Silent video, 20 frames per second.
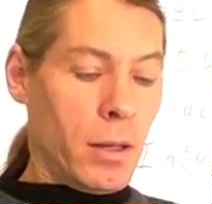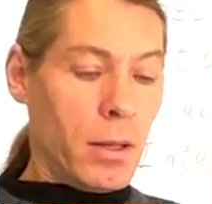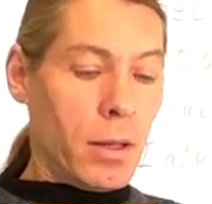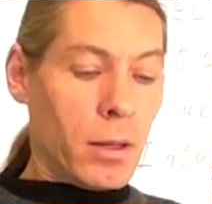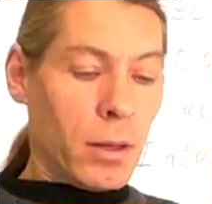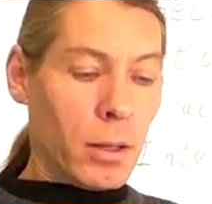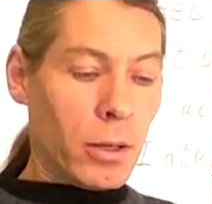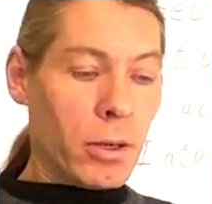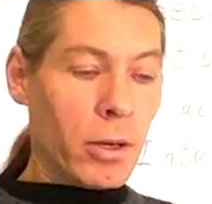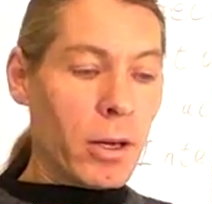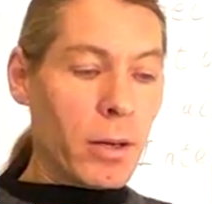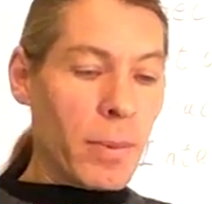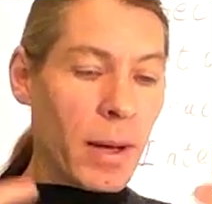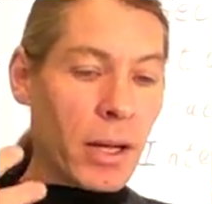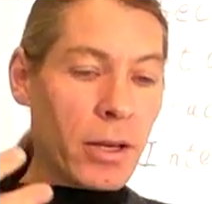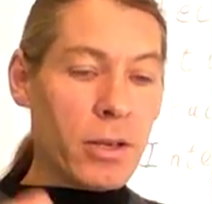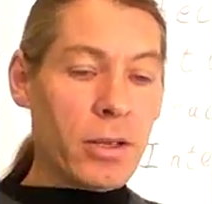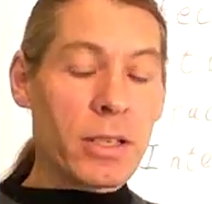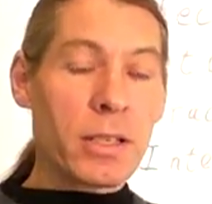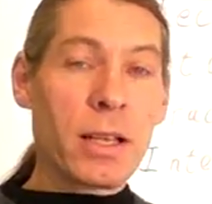learning
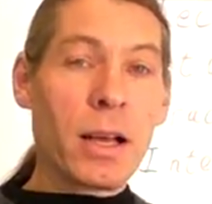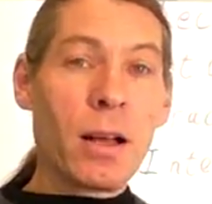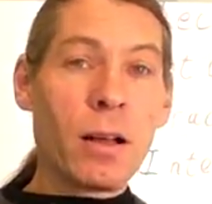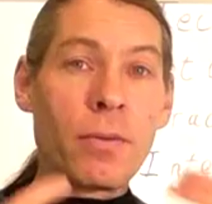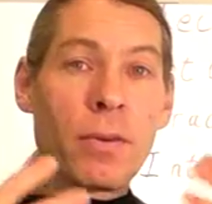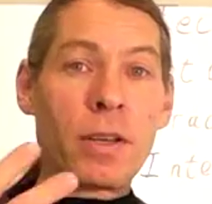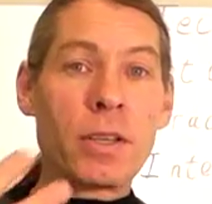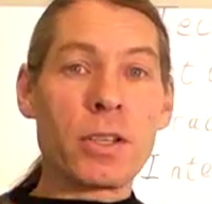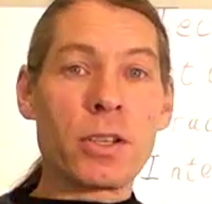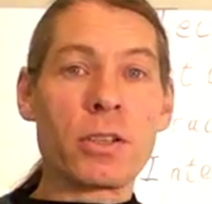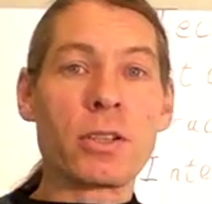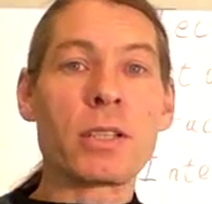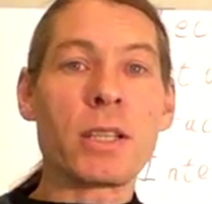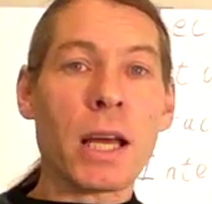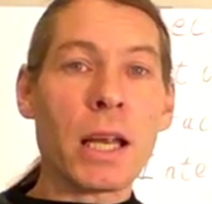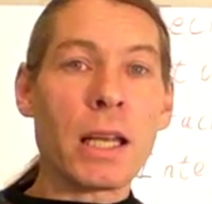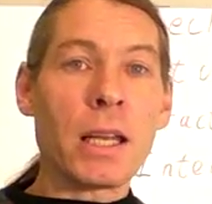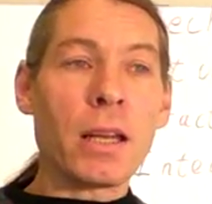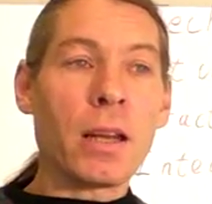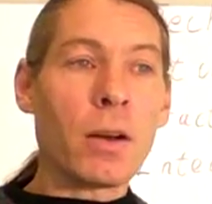about yourself as you're
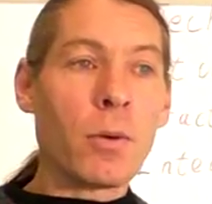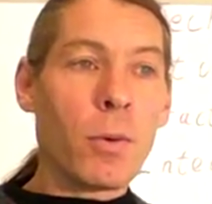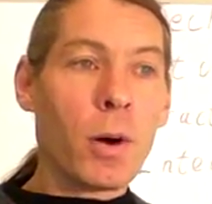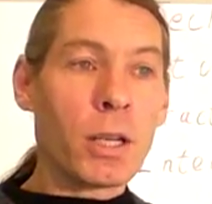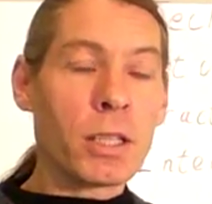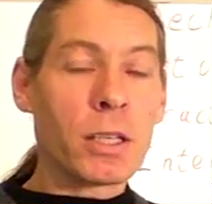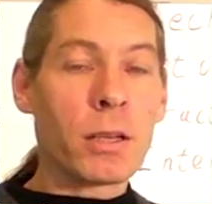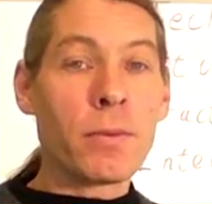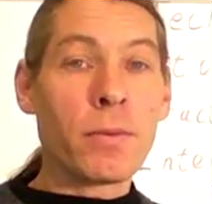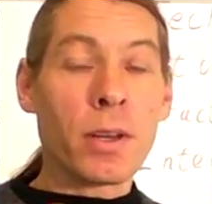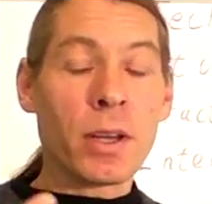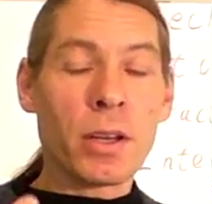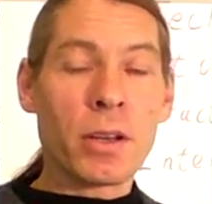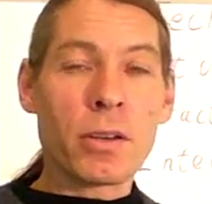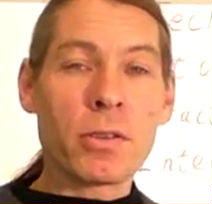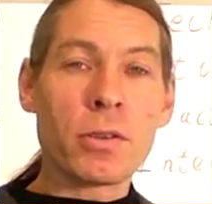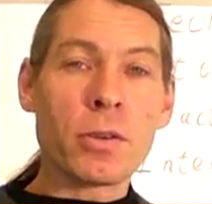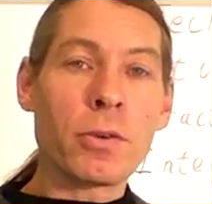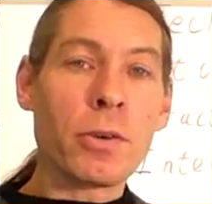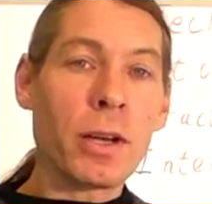studying and watching
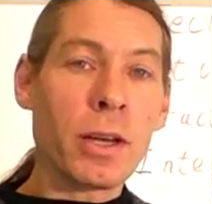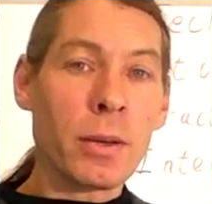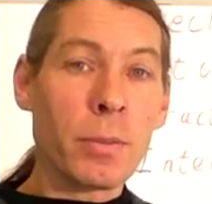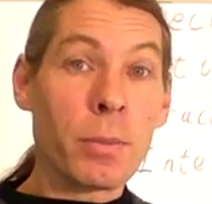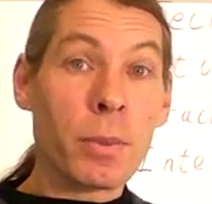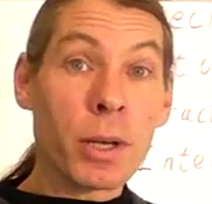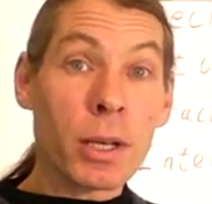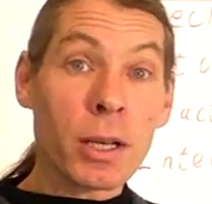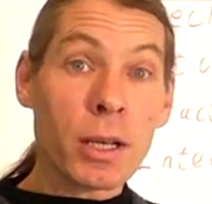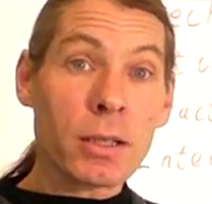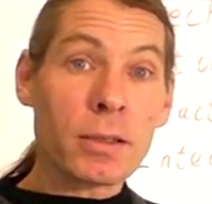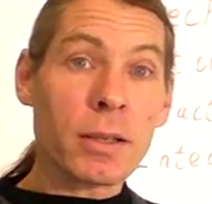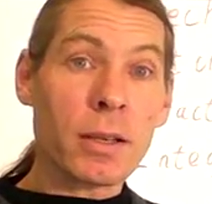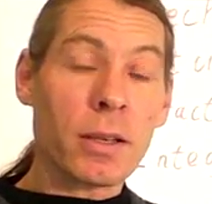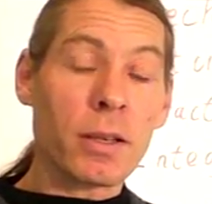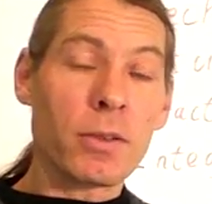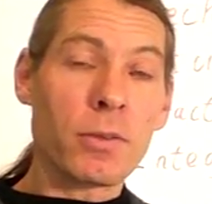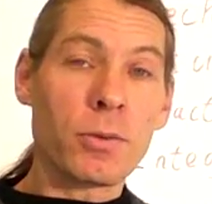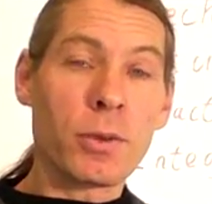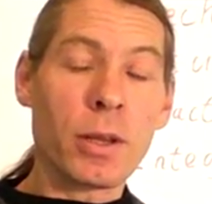videos and reading books, and
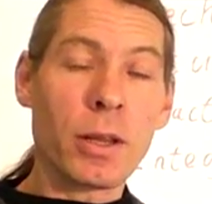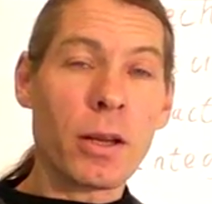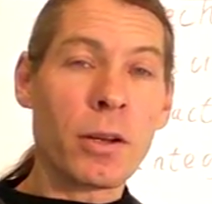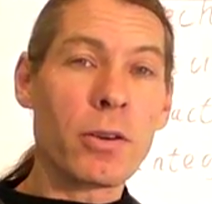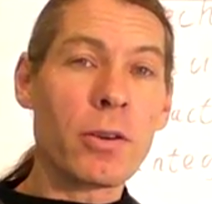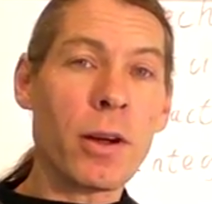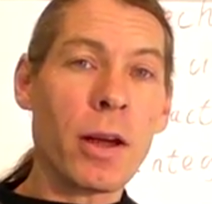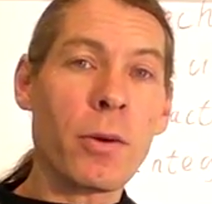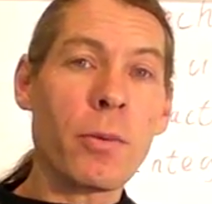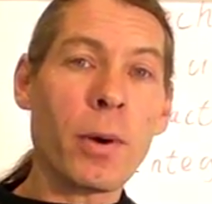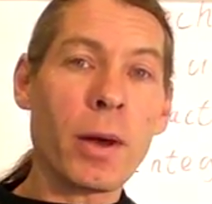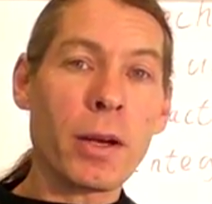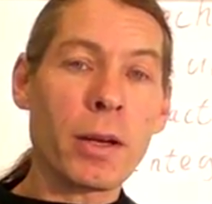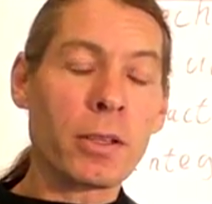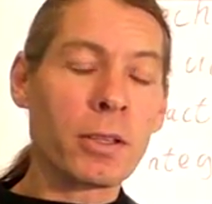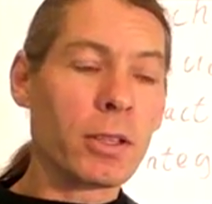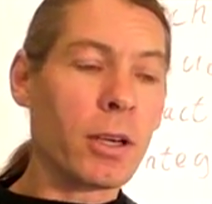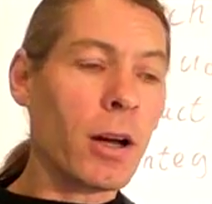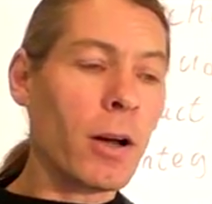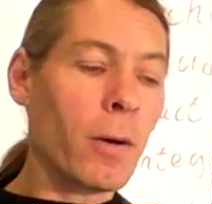it's really a great way to
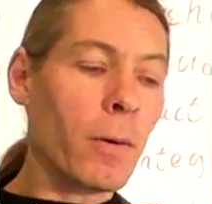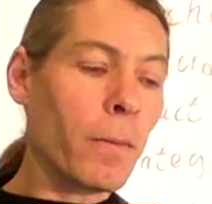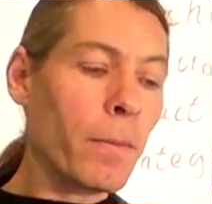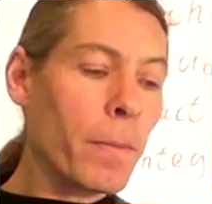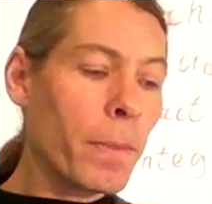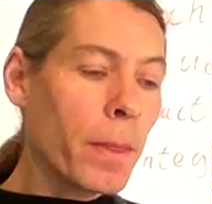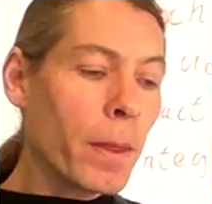grow.